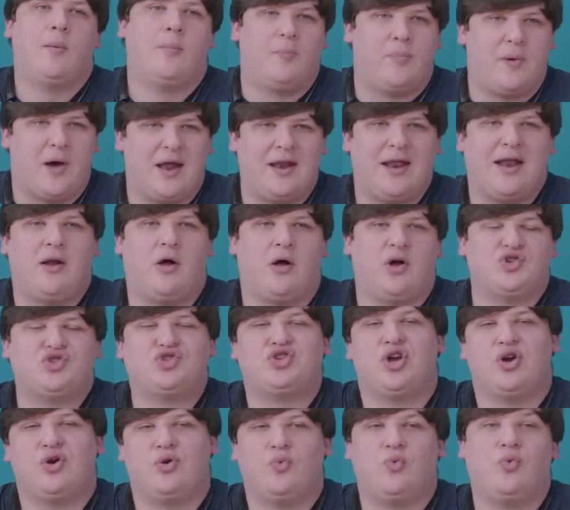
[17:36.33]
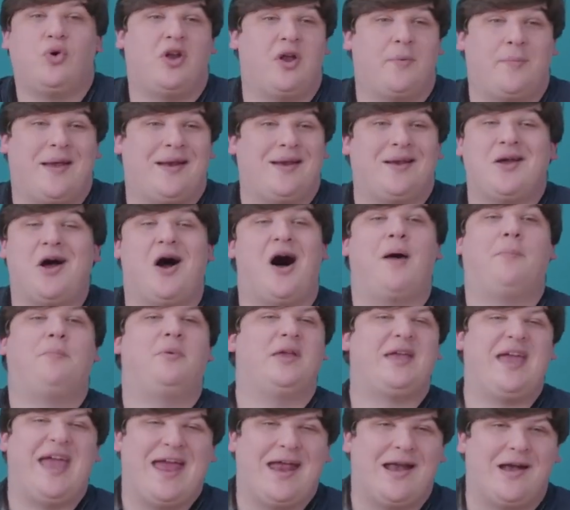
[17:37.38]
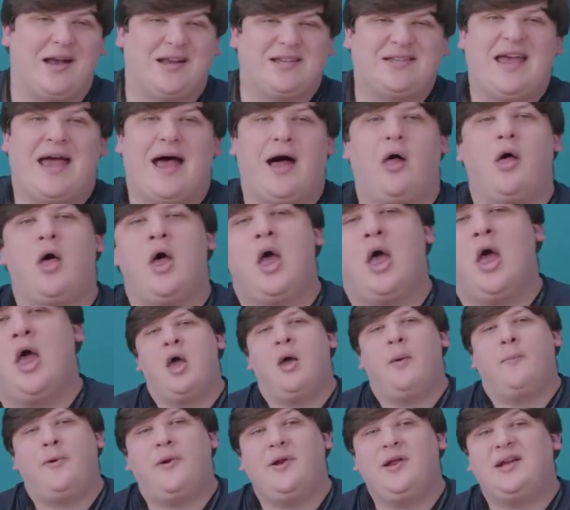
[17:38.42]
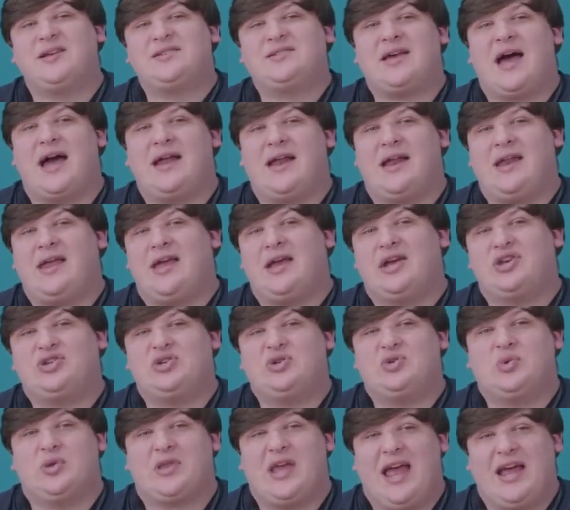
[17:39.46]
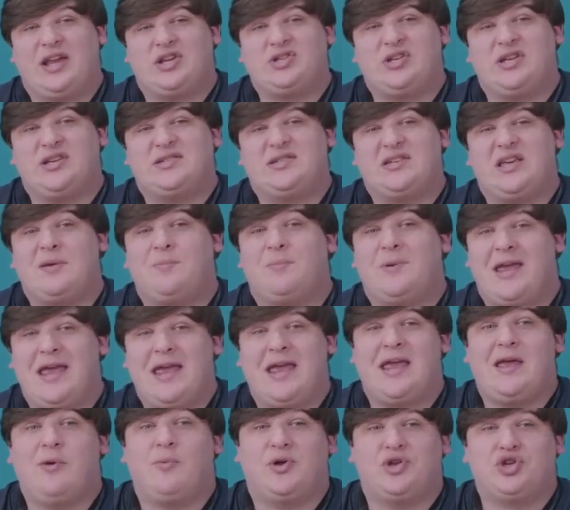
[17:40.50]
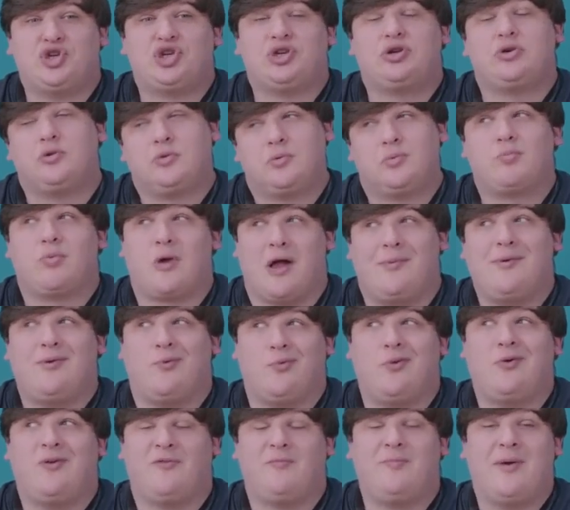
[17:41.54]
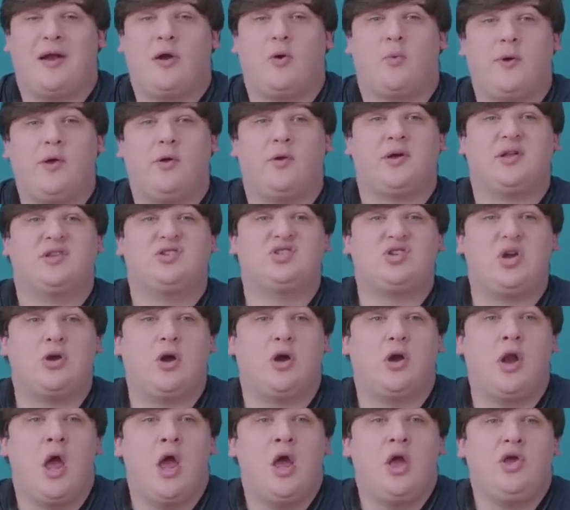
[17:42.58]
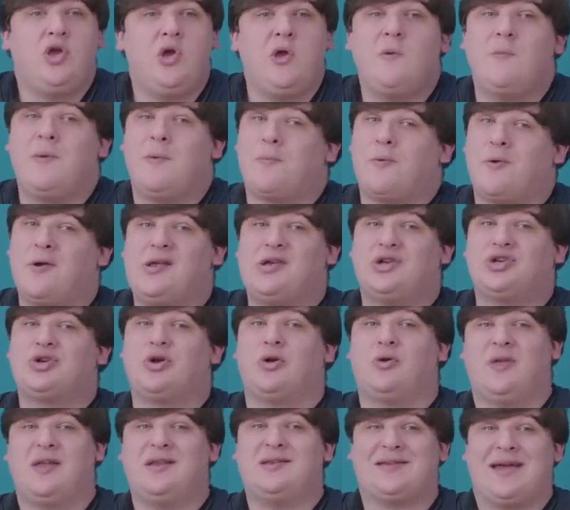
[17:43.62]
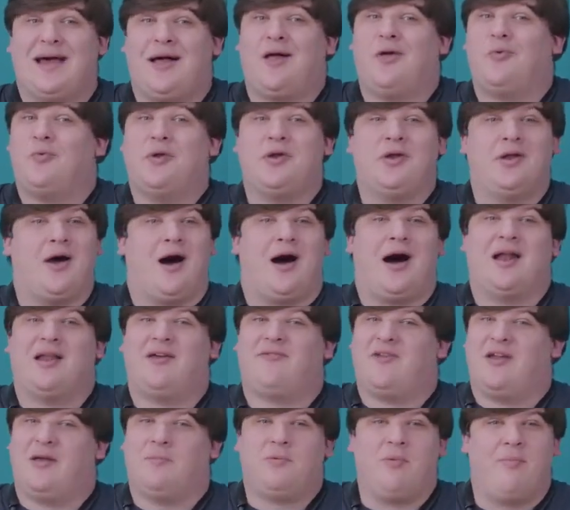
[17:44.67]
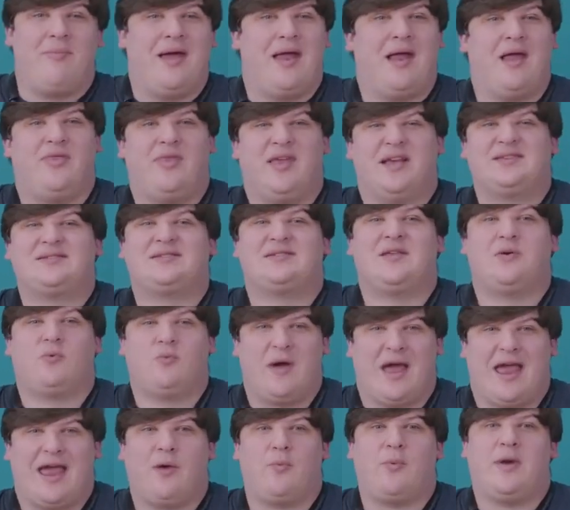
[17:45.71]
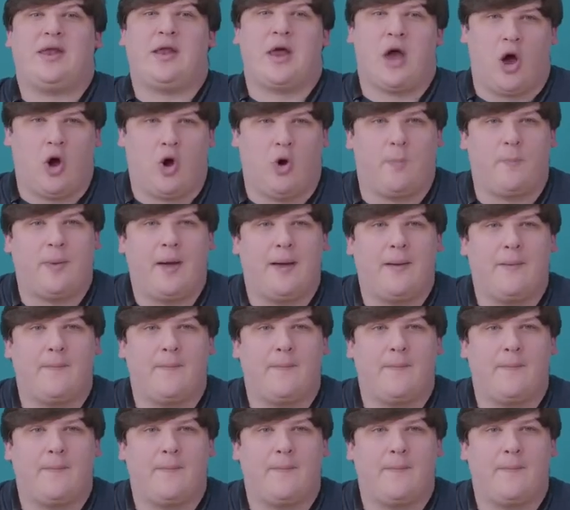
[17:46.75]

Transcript: But it also would have been complicated as hell. Putting aside any issues with HDCP, which probably would have been a real concern, you can be pretty sure that Dell would not have implemented this the way we'd hope.